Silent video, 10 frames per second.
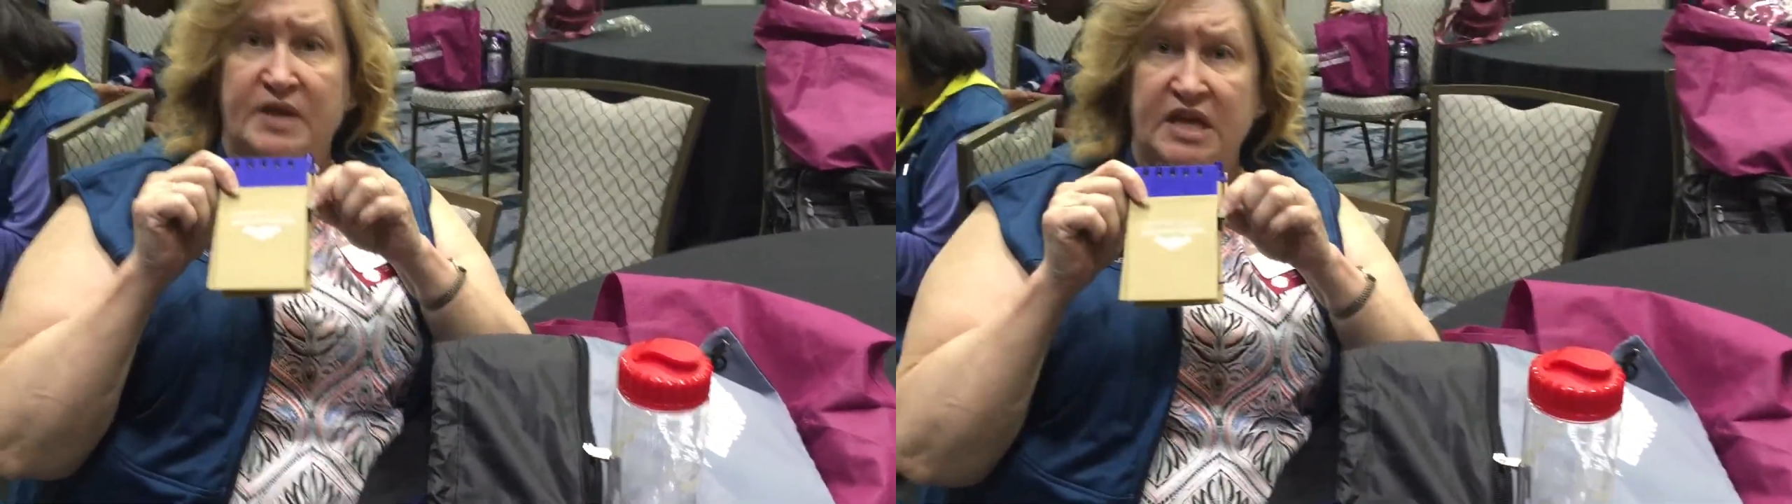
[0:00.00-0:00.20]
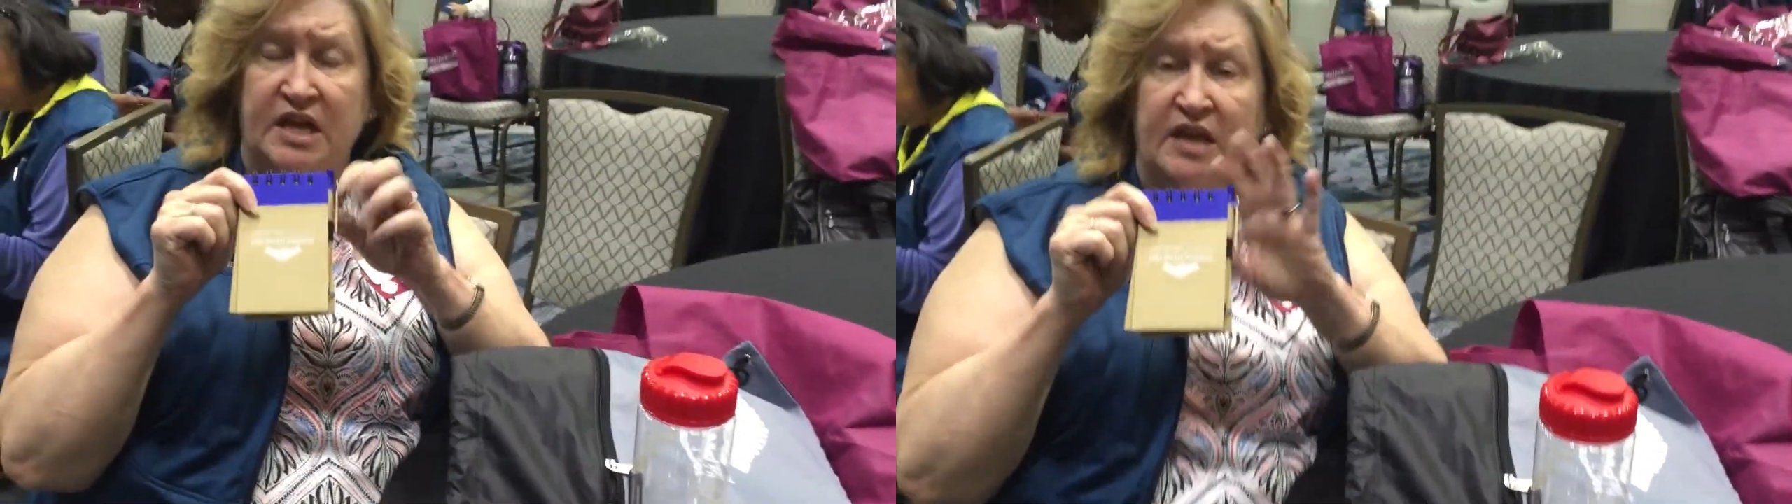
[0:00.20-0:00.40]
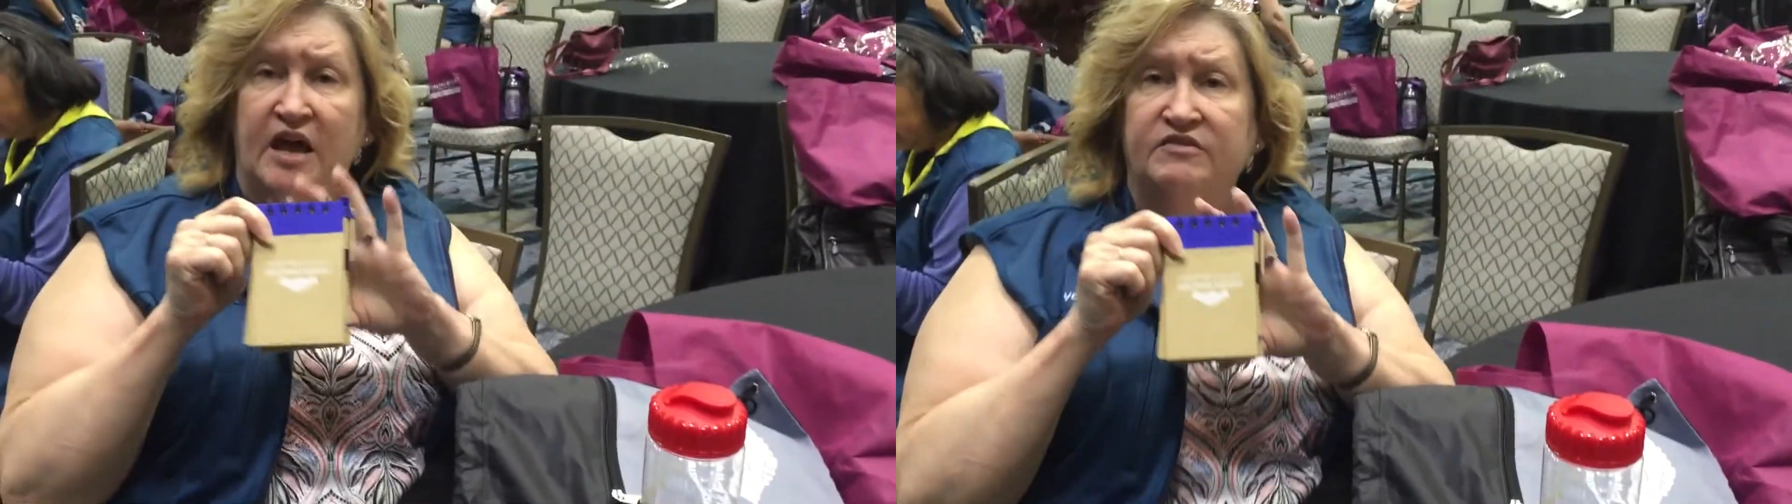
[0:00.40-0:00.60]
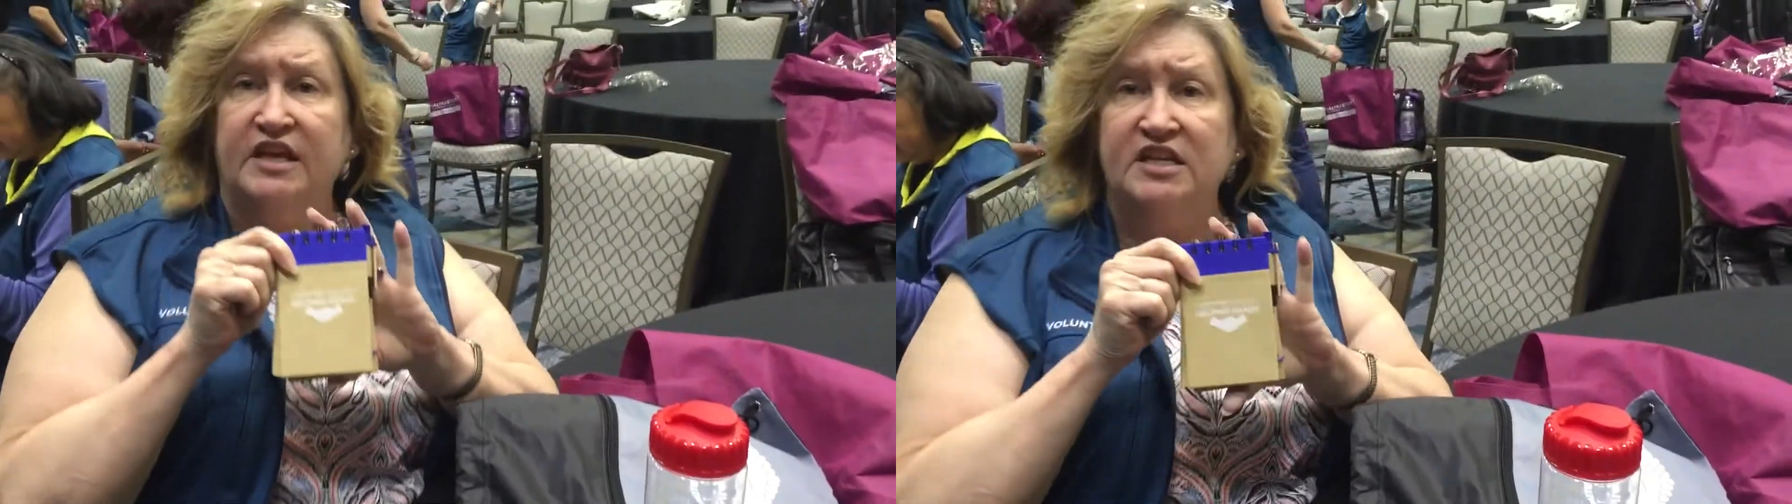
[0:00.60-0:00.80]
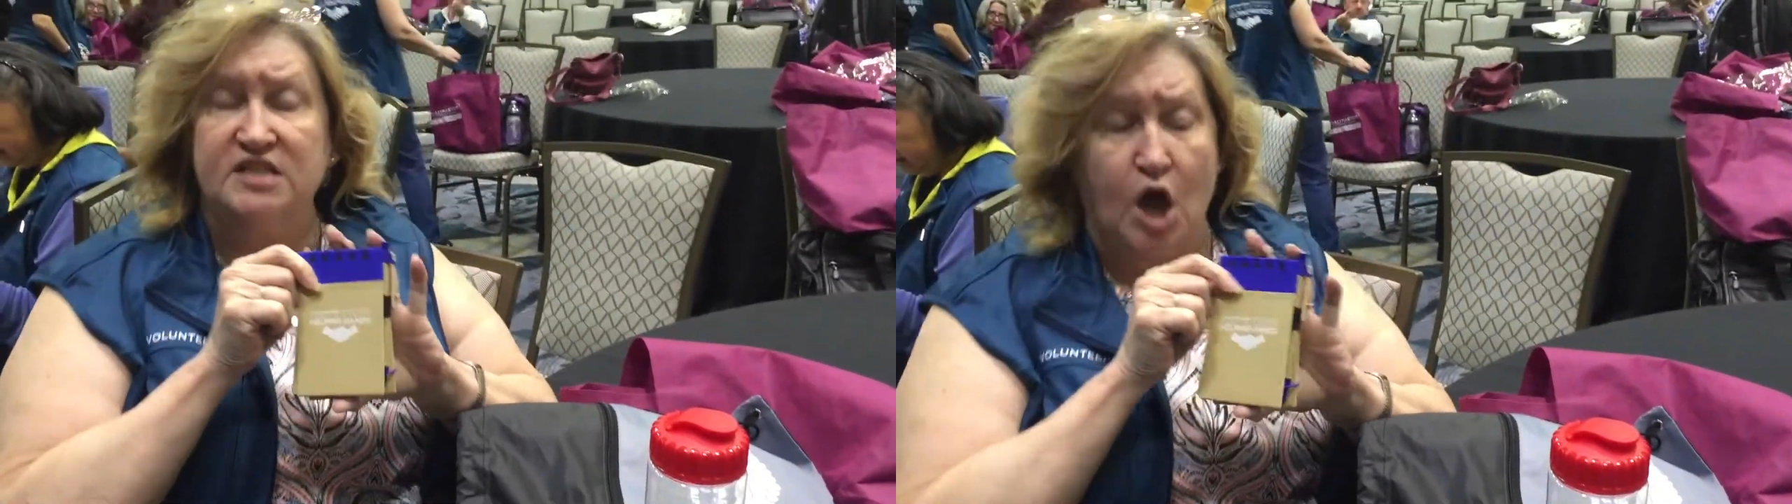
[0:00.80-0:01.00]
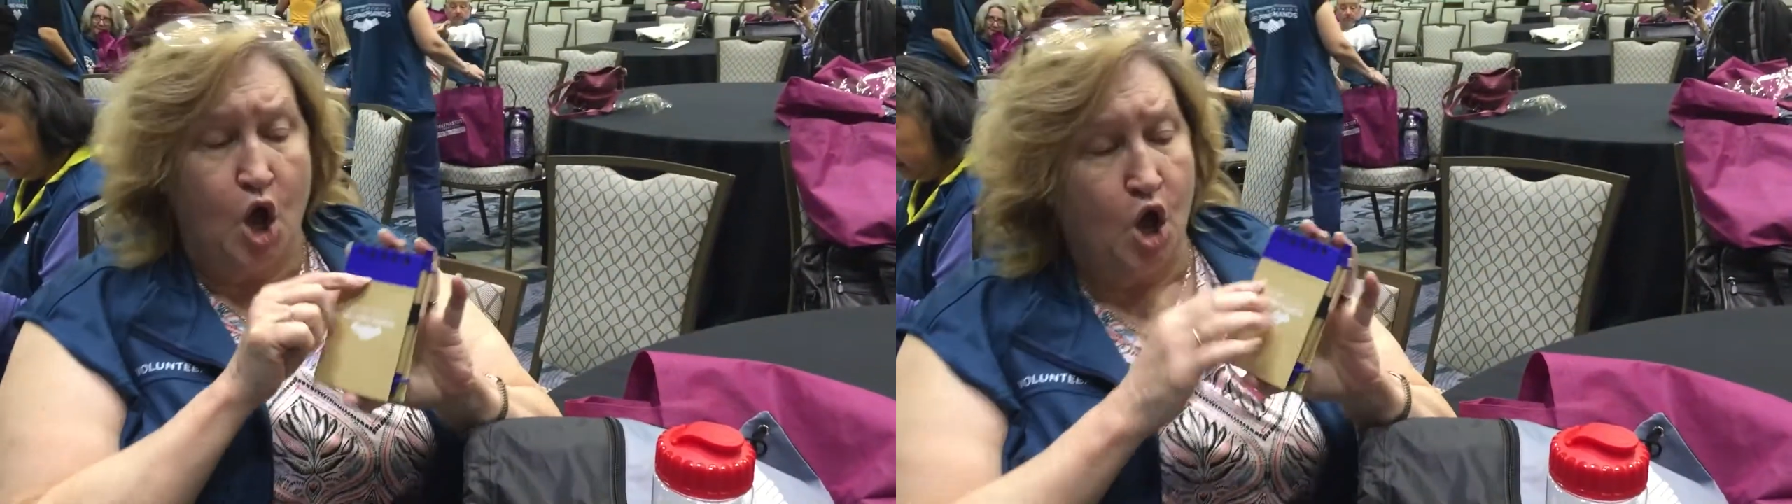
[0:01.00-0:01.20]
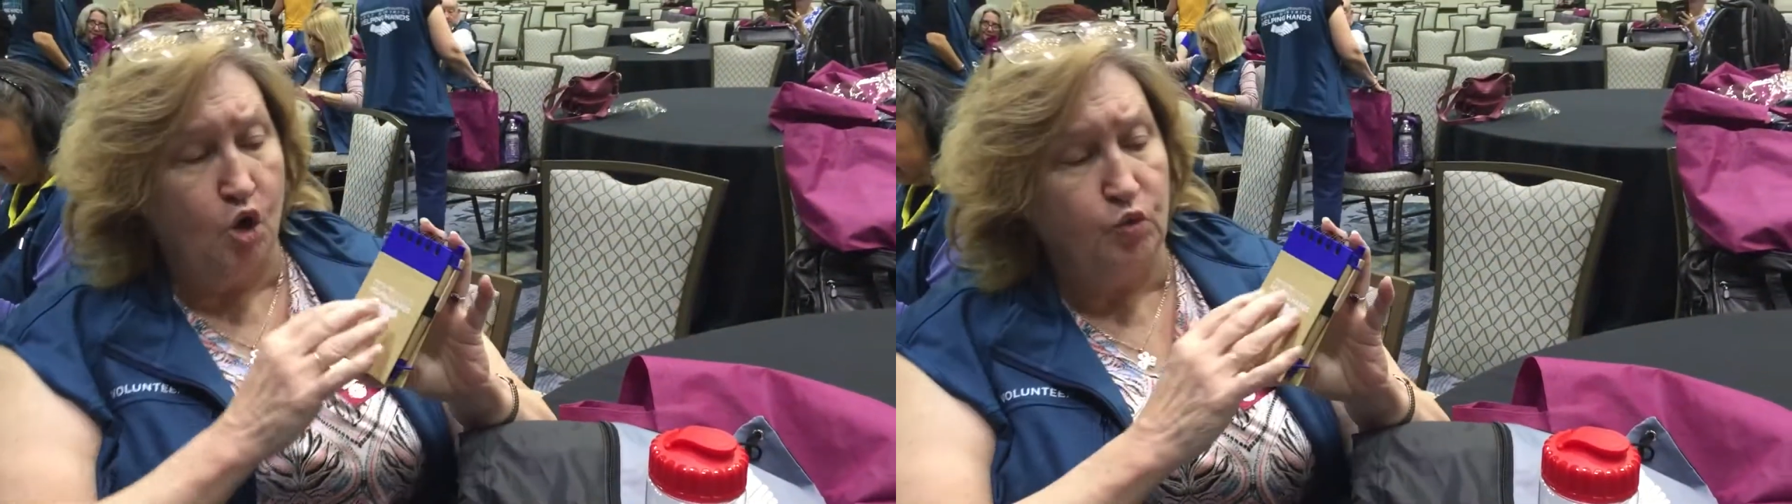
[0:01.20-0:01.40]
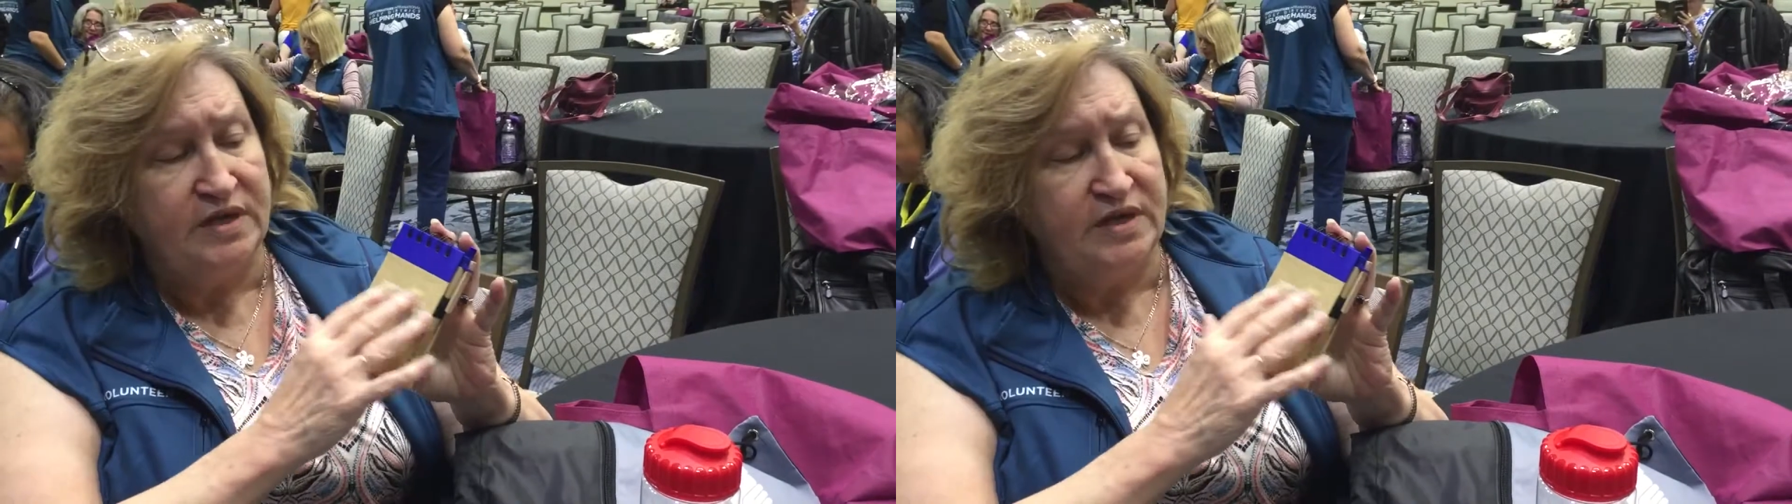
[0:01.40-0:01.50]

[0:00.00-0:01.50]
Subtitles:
pen that is all